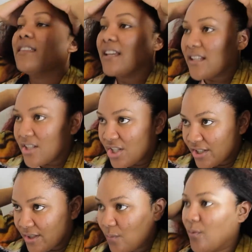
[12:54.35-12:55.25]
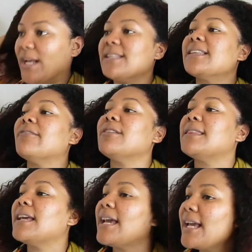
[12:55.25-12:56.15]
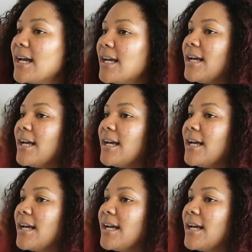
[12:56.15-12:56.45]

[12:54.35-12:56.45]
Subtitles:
then just rinse everything.